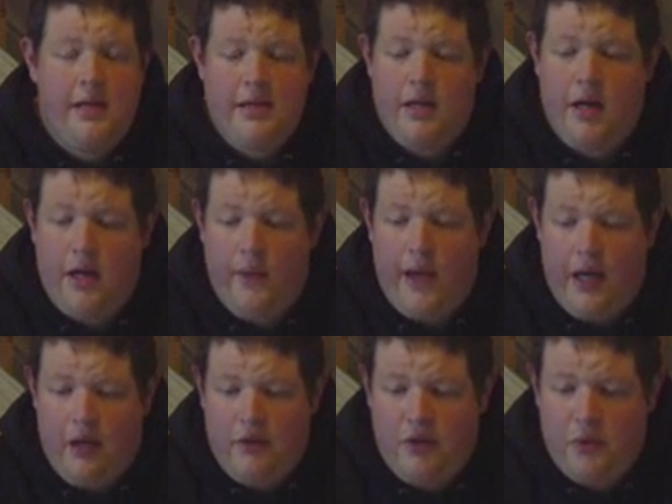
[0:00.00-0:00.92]
Thiago
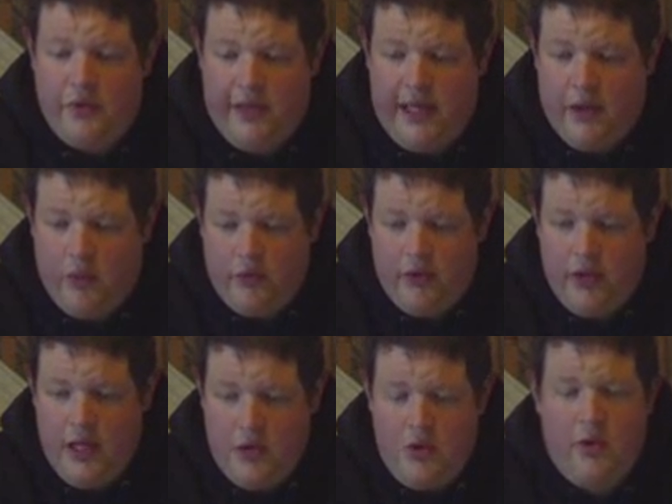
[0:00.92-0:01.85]
Alves was out.
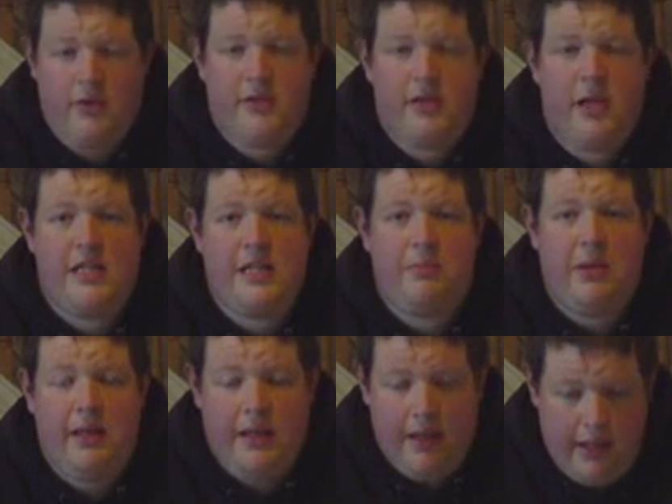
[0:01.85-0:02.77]
Not that I
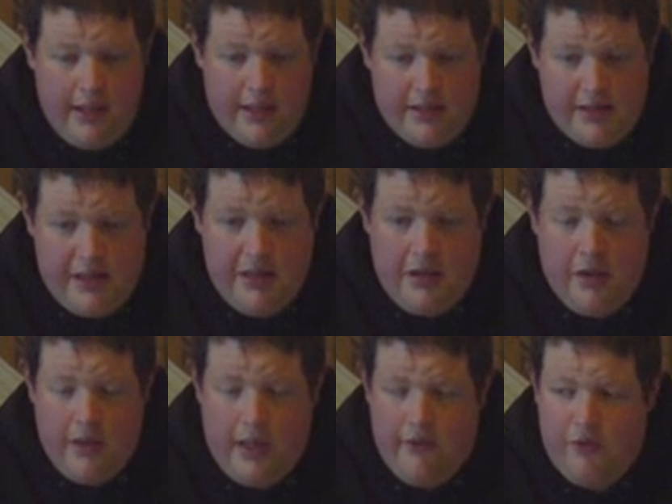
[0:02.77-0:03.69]
deeply like
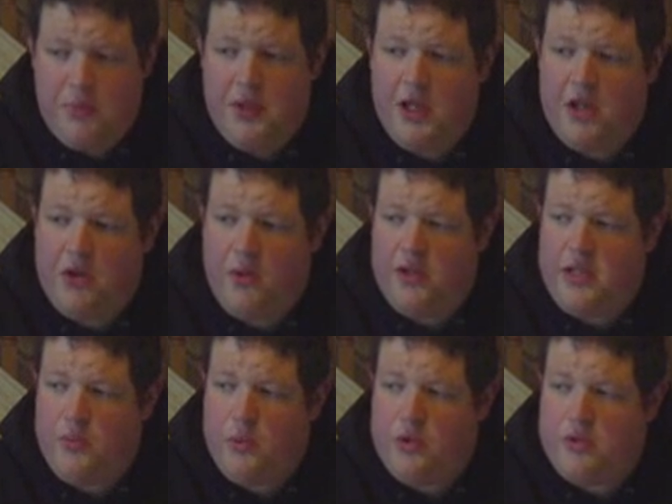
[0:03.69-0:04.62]
Thiago Alves, but I thought
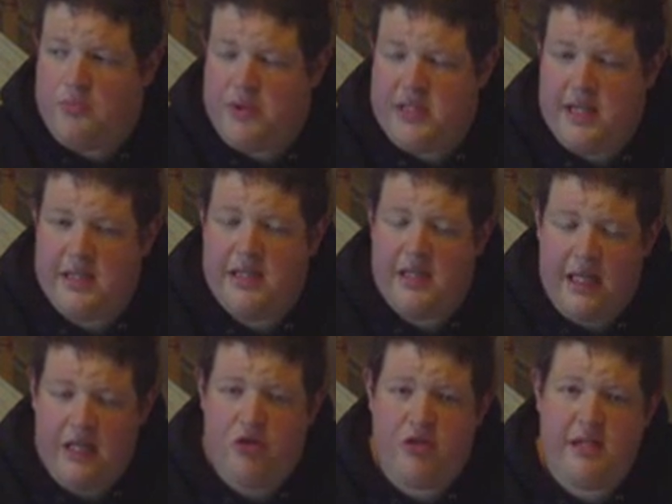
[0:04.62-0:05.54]
that it would present an
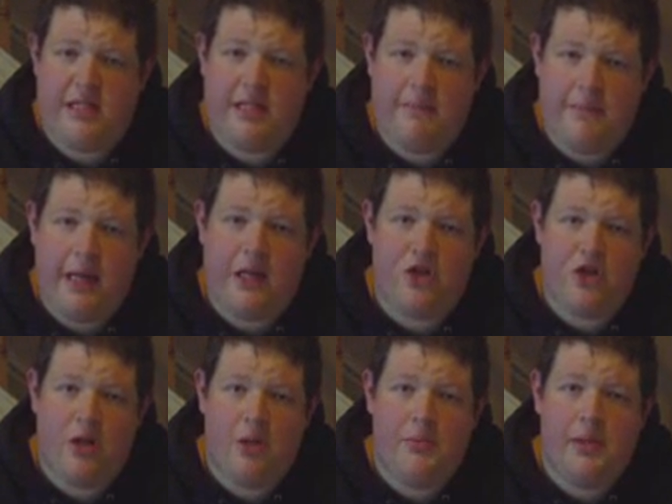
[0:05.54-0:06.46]
interesting
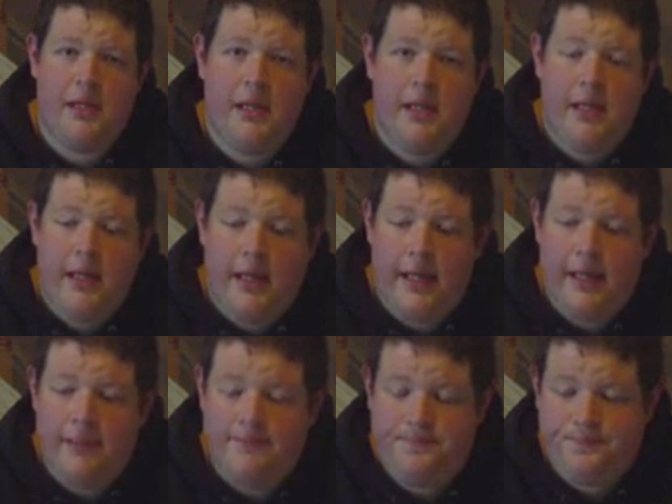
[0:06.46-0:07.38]
matchup.
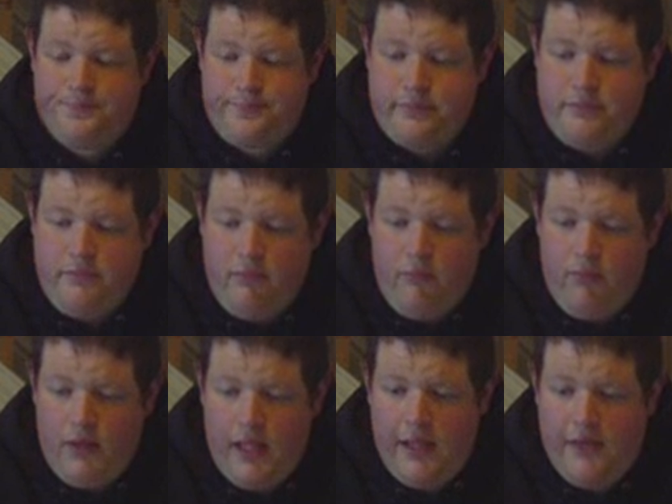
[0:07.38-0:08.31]
And
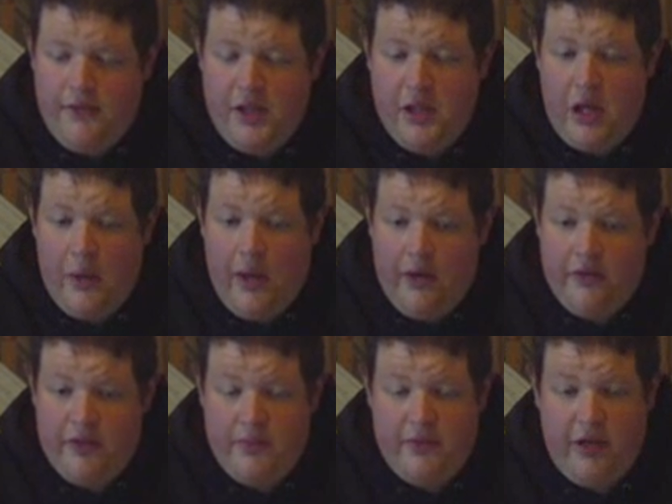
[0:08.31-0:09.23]
Thiago
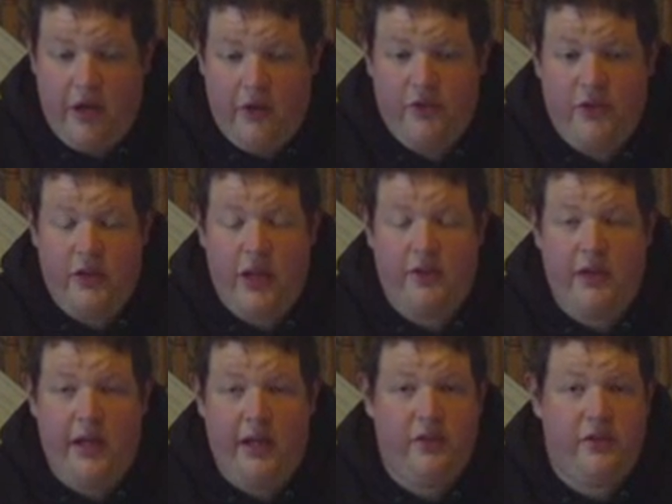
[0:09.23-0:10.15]
Alves himself
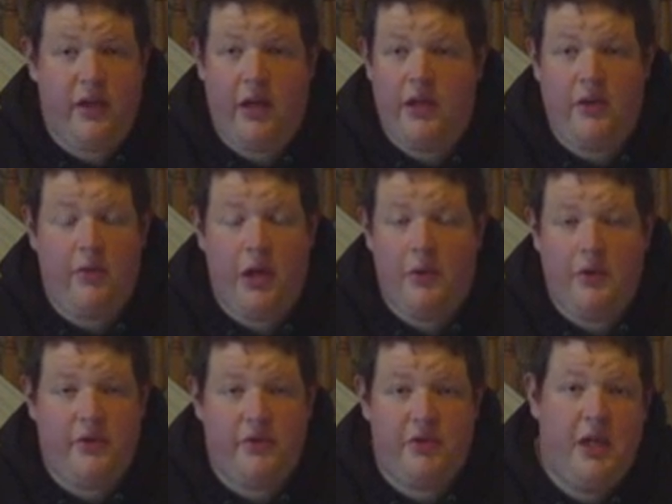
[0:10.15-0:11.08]
has I don't know,
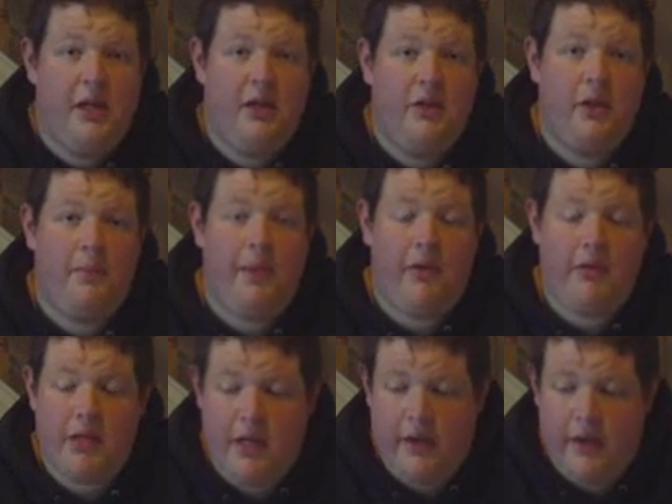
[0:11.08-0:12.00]
he's
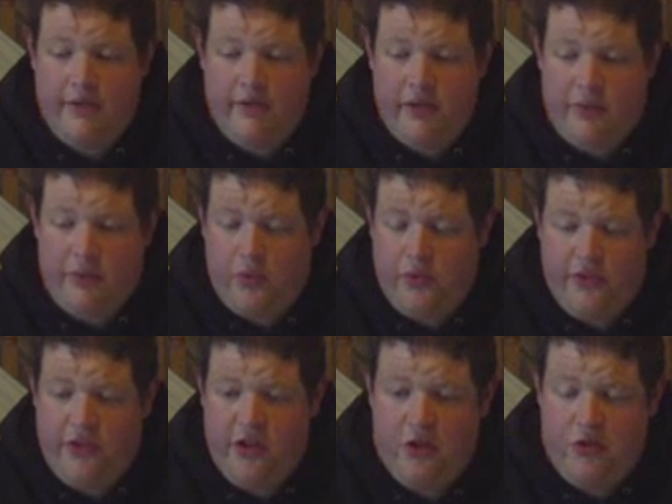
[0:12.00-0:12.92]
apparently going in for some sort
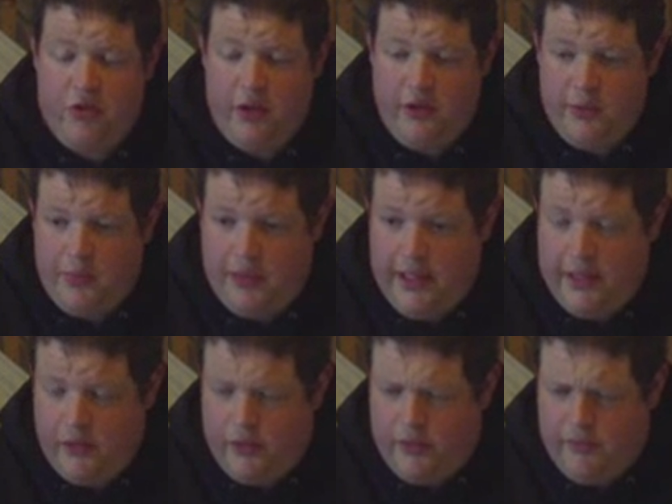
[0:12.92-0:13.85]
of surgery on his
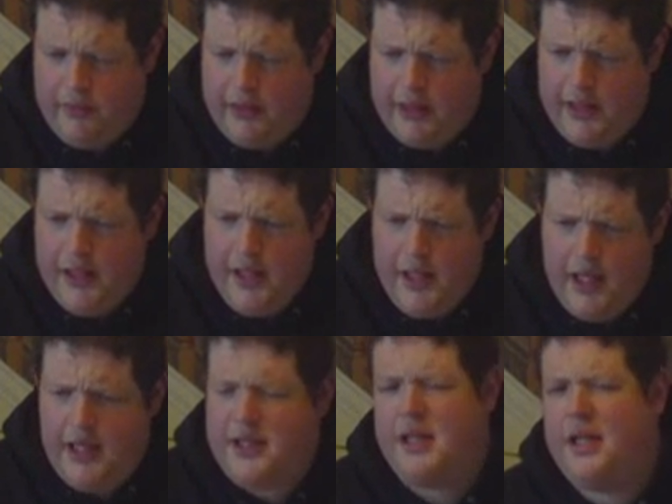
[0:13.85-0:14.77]
brain or something.
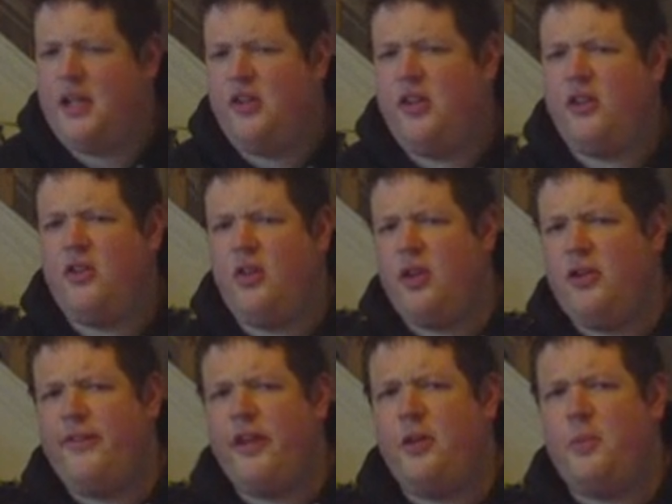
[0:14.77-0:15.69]
And then he says on
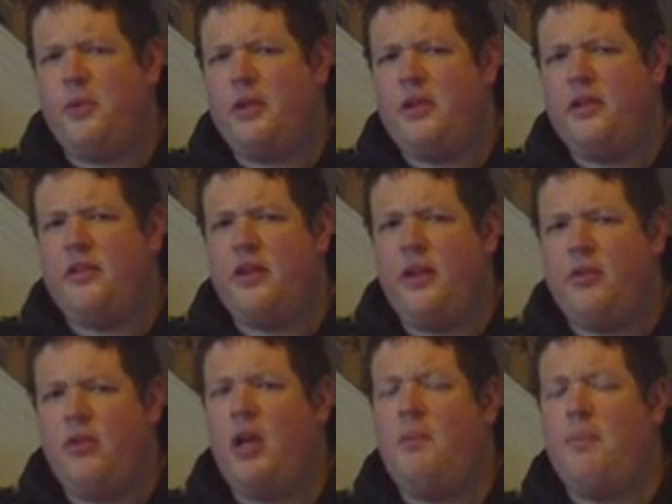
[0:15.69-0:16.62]
his Facebook that he's
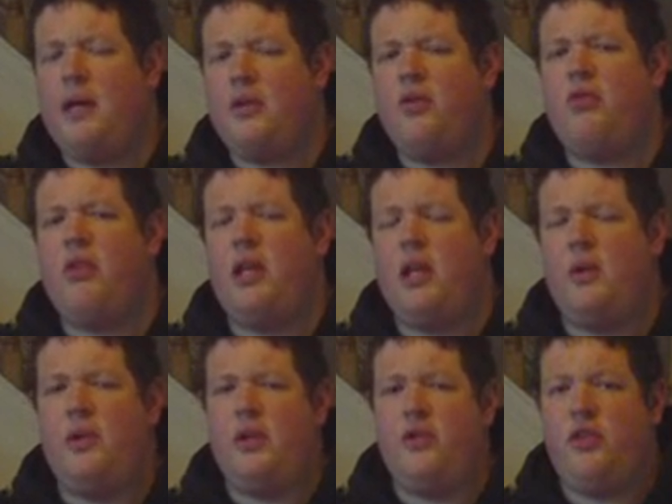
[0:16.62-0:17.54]
going right back to
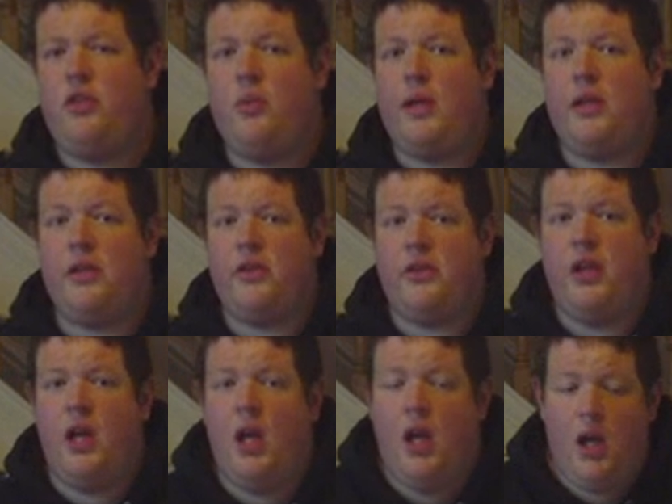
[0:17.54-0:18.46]
training within 2 weeks.
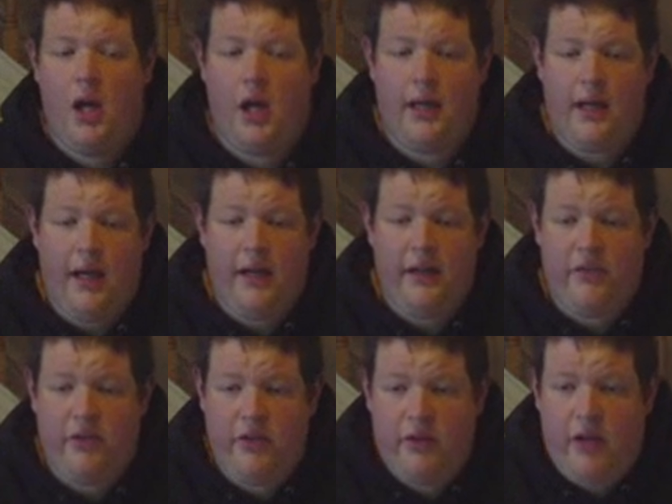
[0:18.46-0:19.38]
I'd
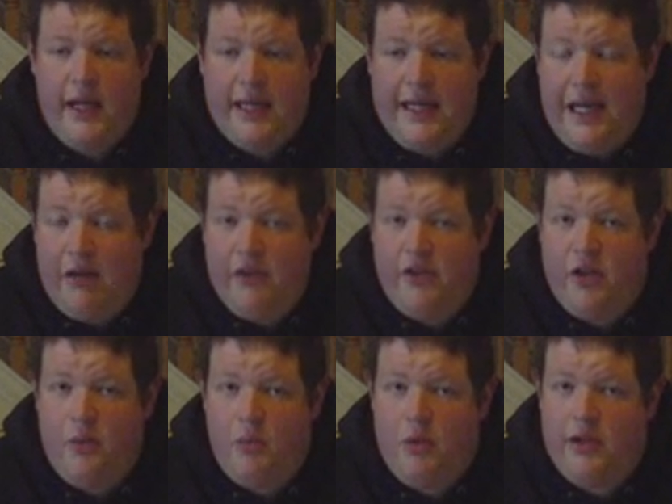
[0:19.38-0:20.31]
like
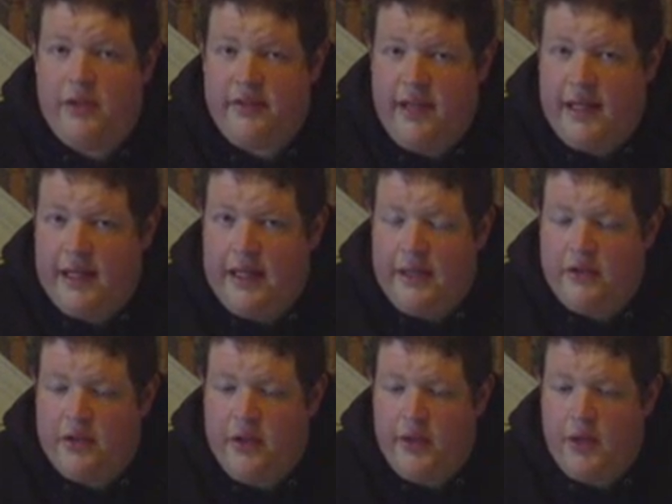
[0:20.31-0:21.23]
clarity on what exactly
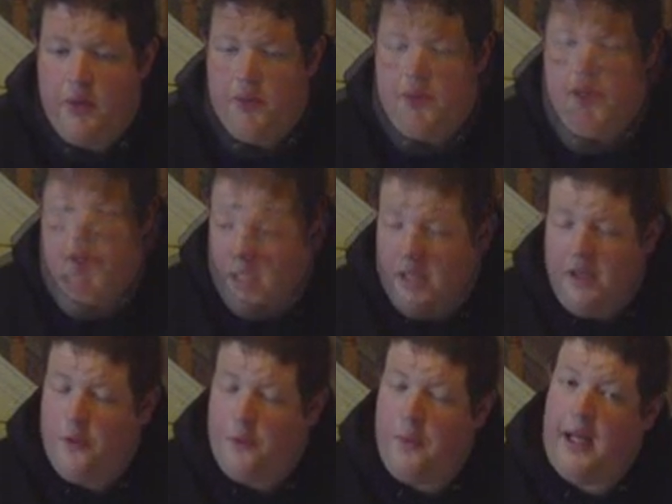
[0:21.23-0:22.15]
is going on there.
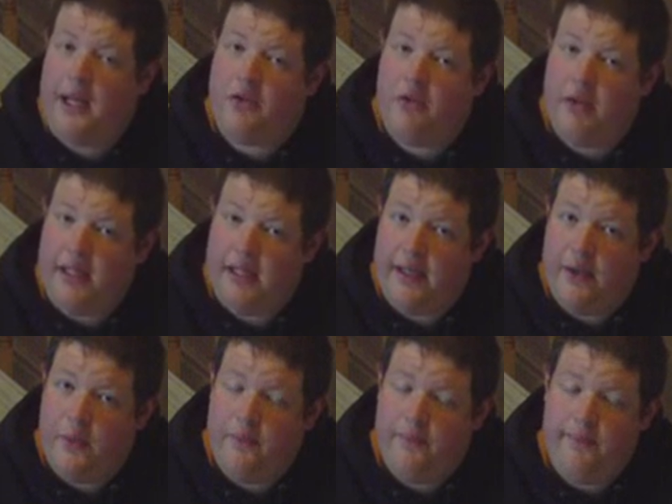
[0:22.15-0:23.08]
Kurt
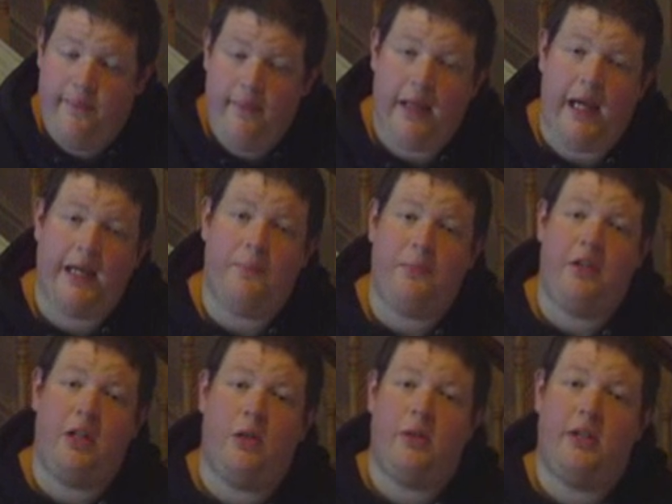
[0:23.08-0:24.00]
Pellegrino,
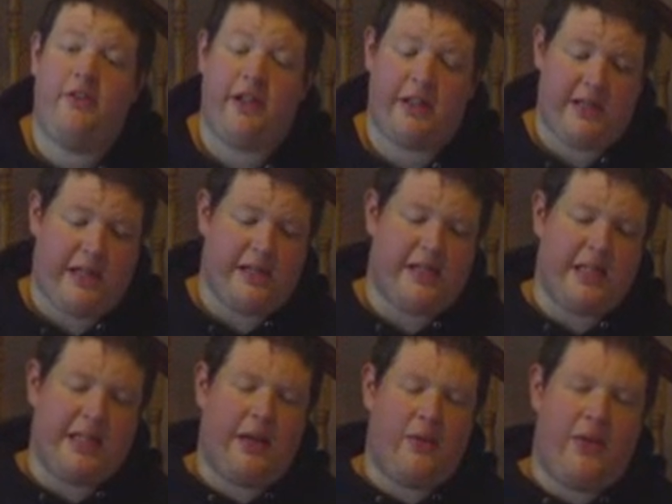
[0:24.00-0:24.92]
absolutely
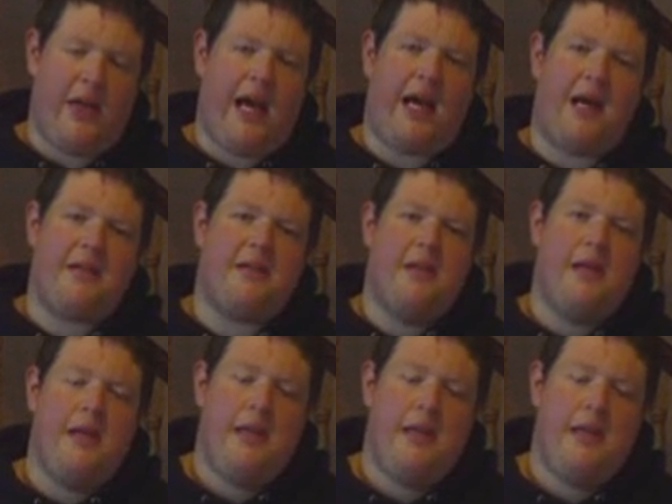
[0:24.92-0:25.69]
fantastic. Now that,